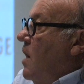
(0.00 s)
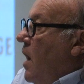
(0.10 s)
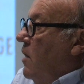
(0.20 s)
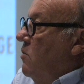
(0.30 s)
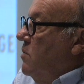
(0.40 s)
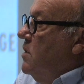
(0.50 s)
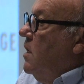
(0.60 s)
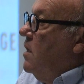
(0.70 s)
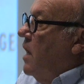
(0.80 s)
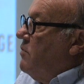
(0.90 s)
and who
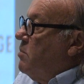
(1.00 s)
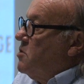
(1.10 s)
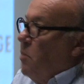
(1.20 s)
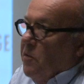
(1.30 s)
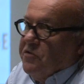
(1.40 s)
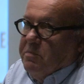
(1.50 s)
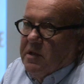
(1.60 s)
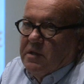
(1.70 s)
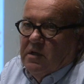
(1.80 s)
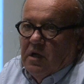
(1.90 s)
indeed have a
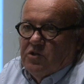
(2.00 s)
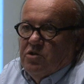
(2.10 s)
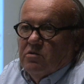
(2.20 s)
responsibility as you